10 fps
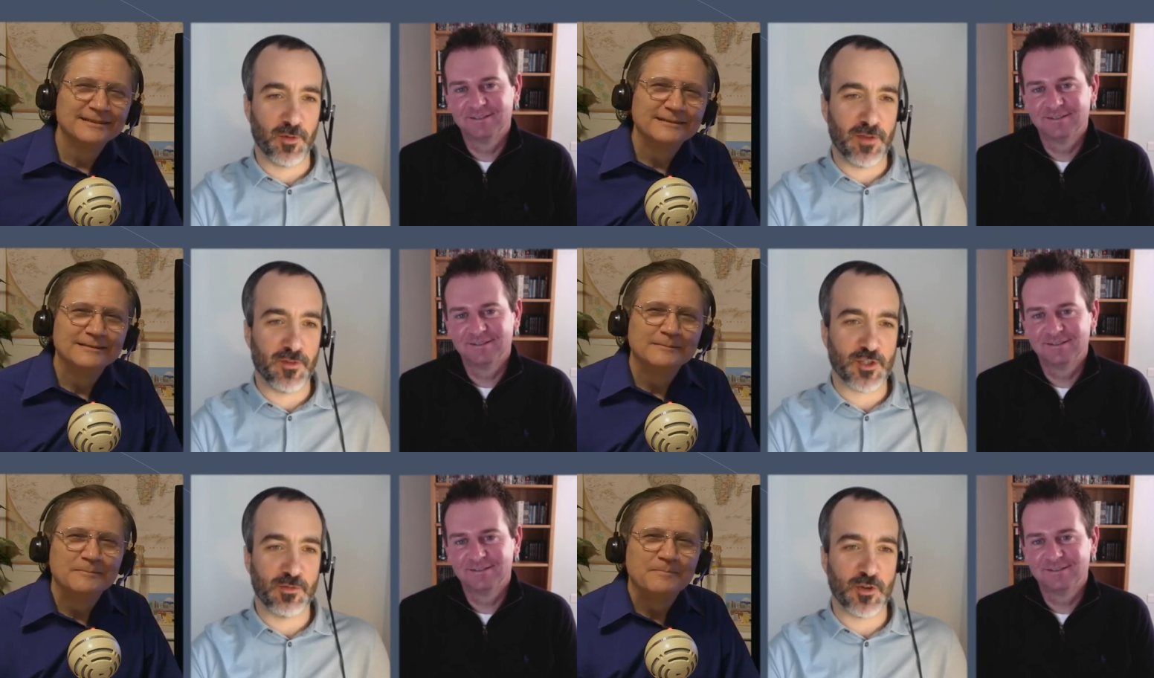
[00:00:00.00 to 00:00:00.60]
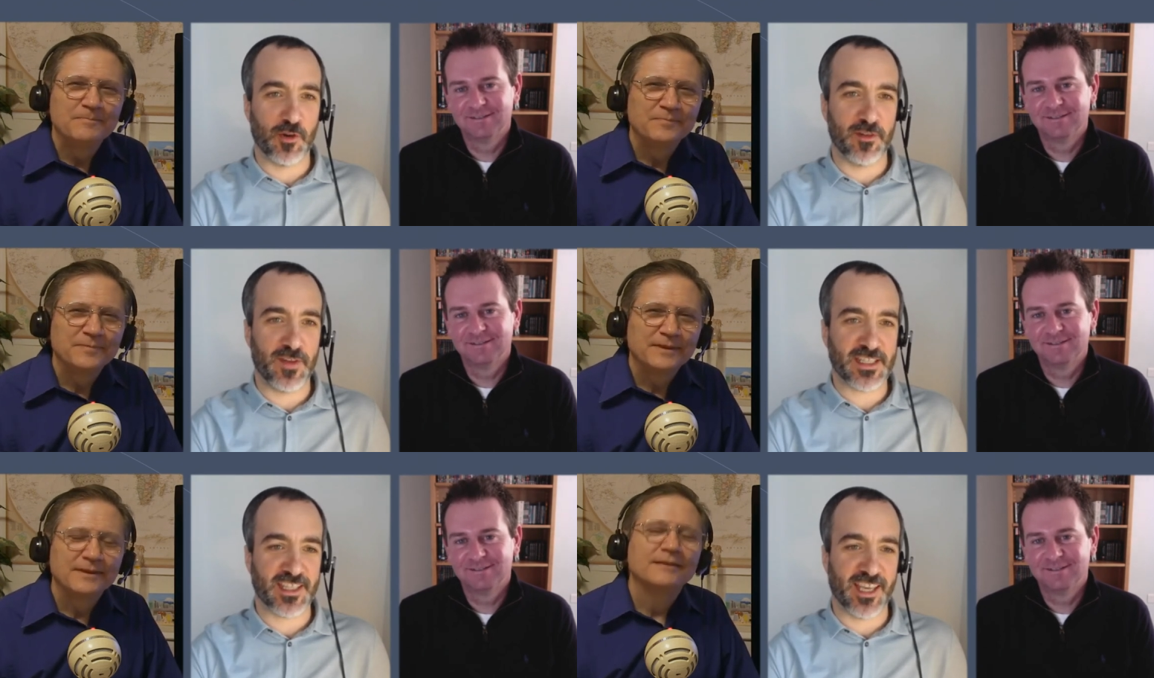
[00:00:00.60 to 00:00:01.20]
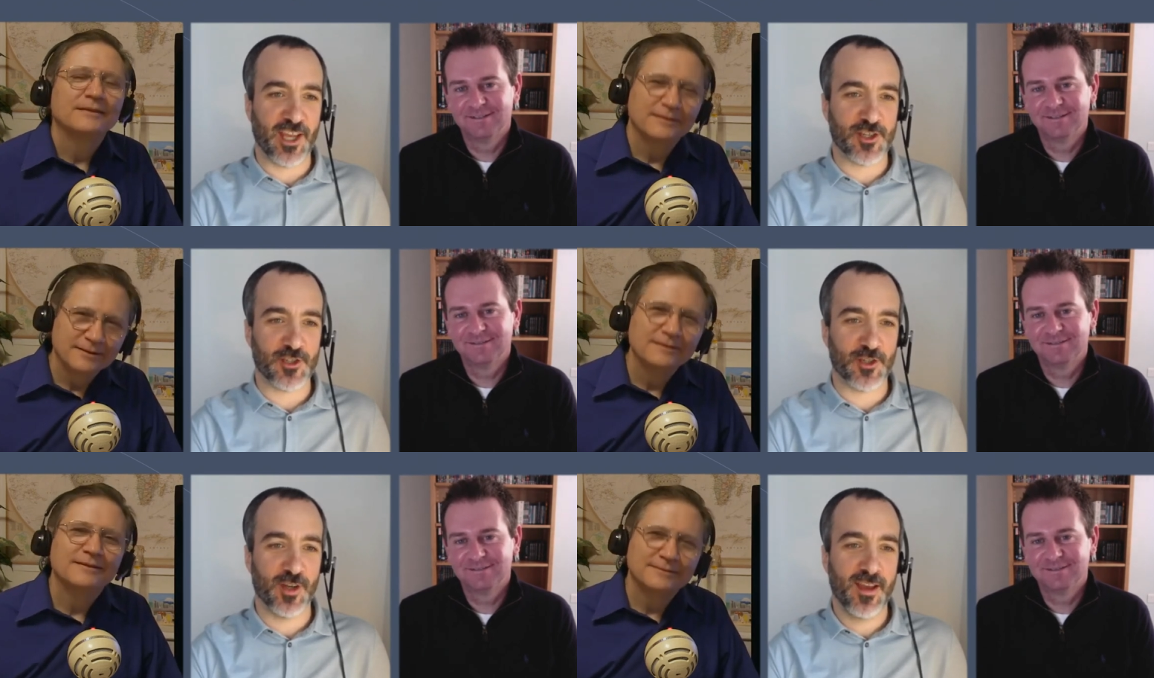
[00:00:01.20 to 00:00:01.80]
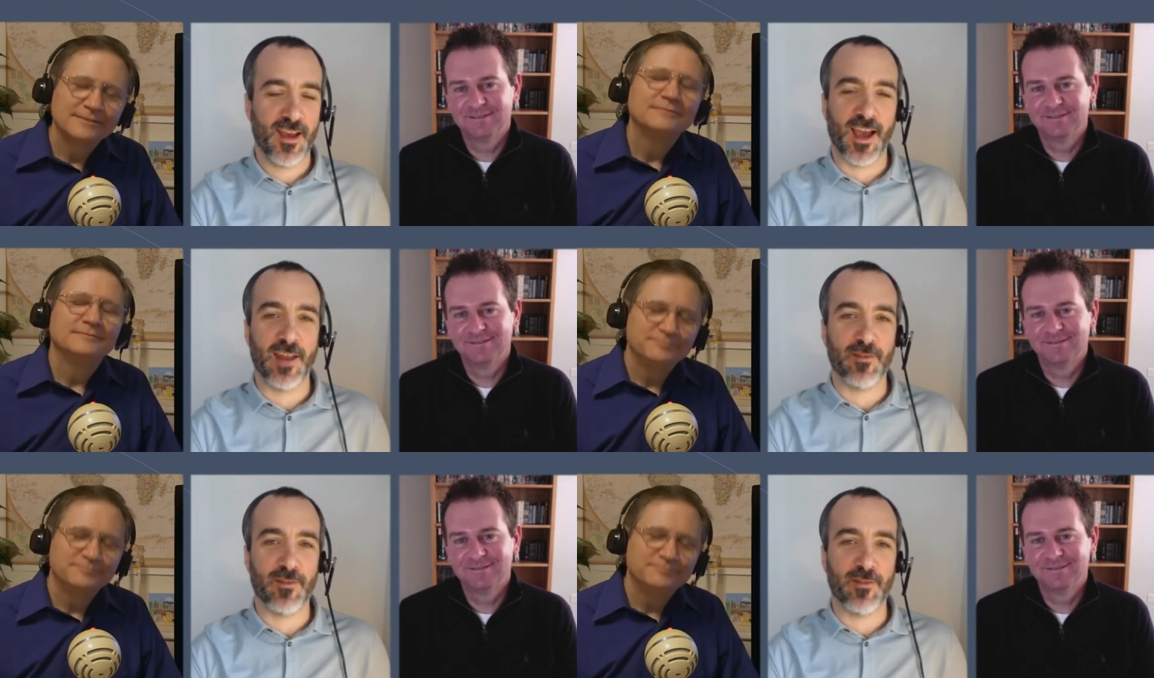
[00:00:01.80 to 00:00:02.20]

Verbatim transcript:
Speaker 1: away for some sort of investigation. So I